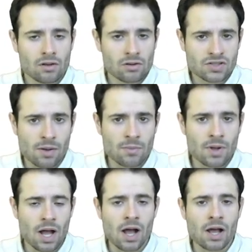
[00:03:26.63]
some
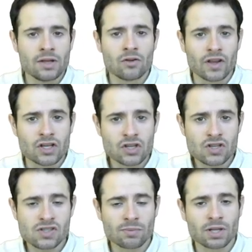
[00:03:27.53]
uh,
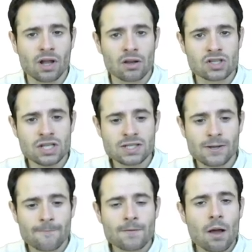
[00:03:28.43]
innovations, some technologies.
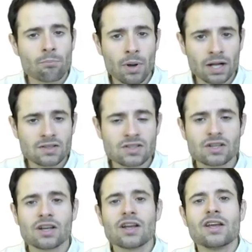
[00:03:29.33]
But
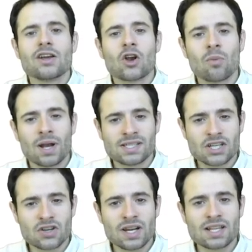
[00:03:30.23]

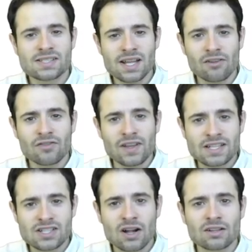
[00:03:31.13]
globalization in itself
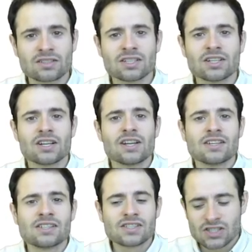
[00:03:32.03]
is not
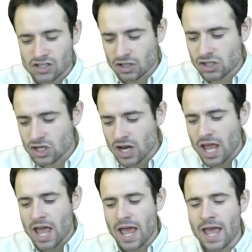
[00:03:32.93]
such
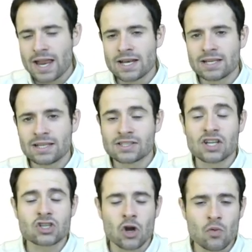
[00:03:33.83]
in
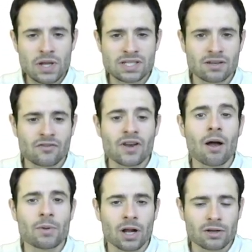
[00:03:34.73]
such a recent
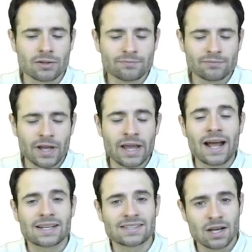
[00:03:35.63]
phenomenon. It
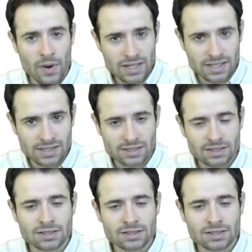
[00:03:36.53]
accelerated